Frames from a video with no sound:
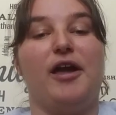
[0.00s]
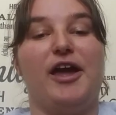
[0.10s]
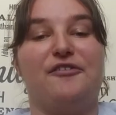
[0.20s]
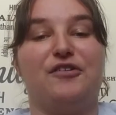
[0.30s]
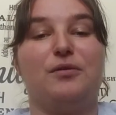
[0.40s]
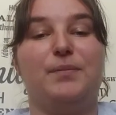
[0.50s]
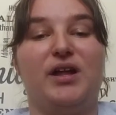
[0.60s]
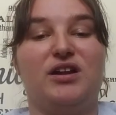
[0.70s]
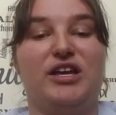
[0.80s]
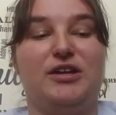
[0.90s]

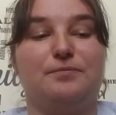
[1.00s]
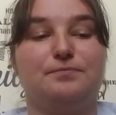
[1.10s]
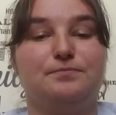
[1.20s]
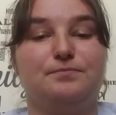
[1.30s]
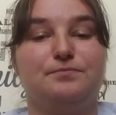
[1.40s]
Everybody